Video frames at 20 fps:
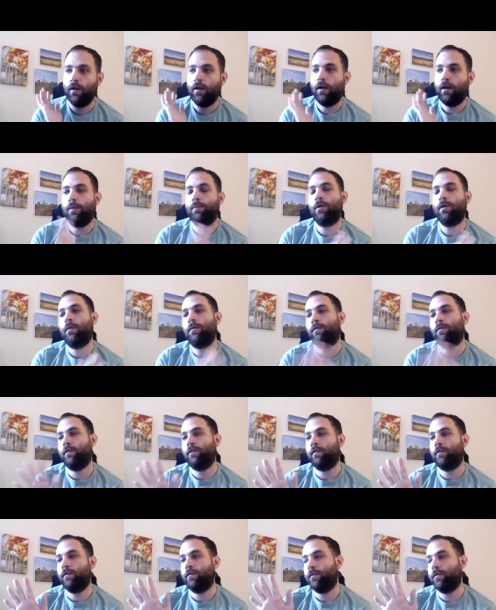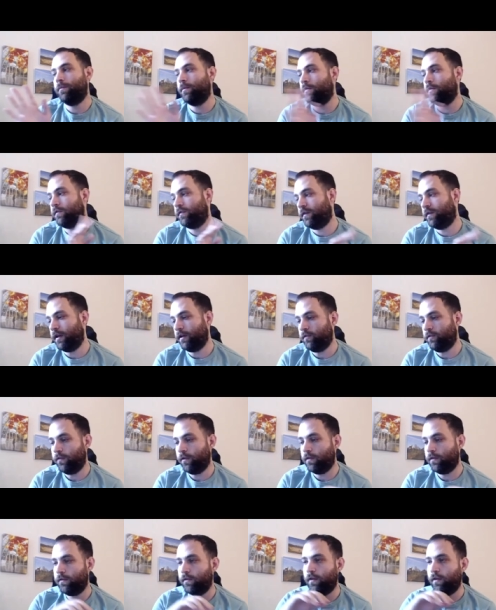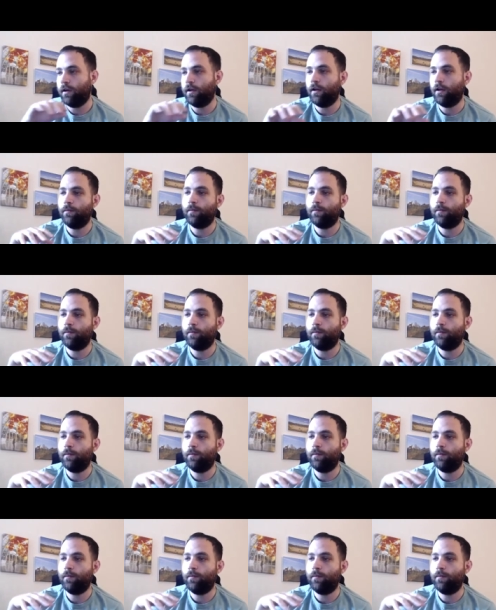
I promise this is the most text-filled slide here,